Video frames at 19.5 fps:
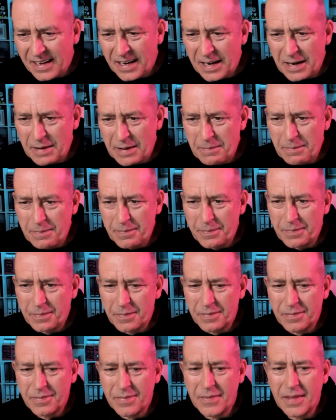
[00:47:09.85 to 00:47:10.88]
I
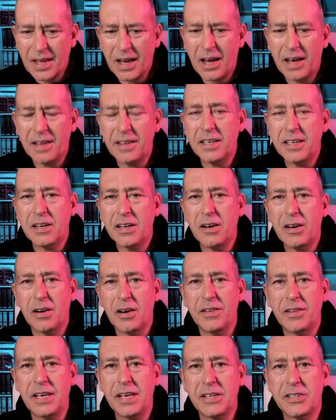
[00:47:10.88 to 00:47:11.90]
think a lot
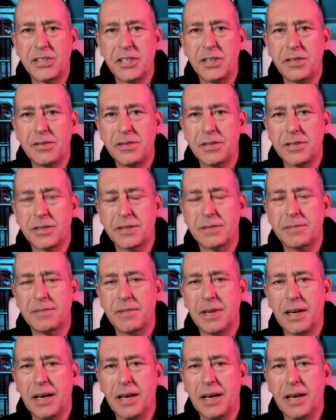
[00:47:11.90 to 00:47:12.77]
of the issues